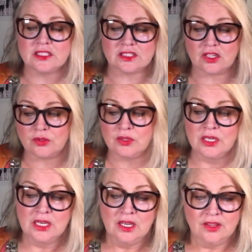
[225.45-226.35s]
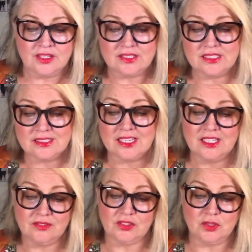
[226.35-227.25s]
So this is
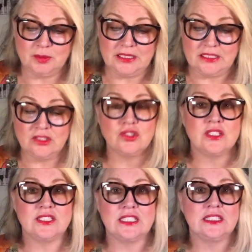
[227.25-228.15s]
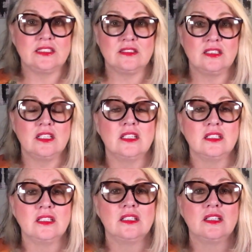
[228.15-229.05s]
kind of going to be an interesting
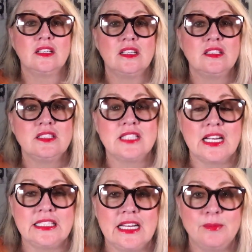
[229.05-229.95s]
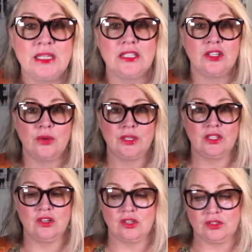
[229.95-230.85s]
dynamic going
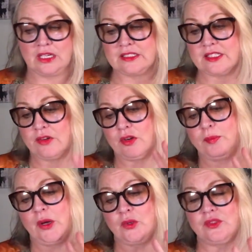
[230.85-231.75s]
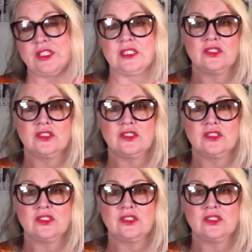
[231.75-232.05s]
on as they're opposing.